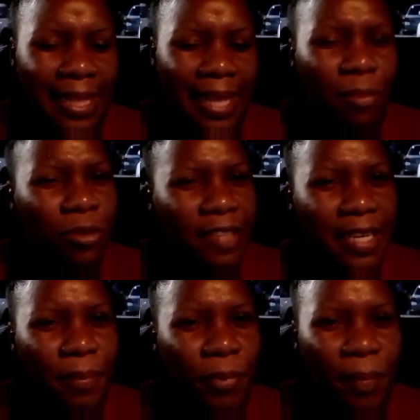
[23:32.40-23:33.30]
and most of
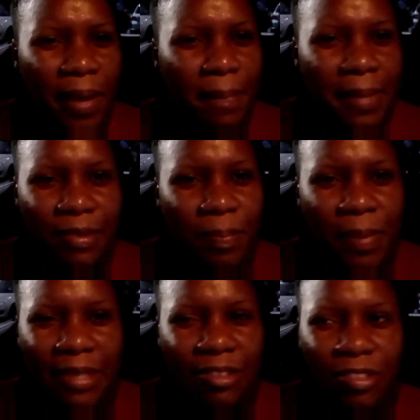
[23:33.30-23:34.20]
them when I meet up
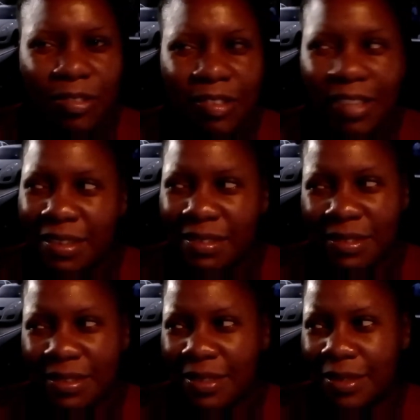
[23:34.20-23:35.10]
and it's just
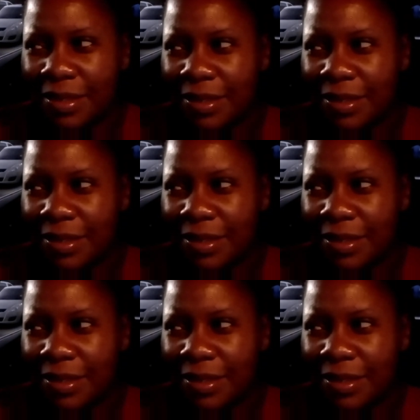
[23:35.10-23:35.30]
sex,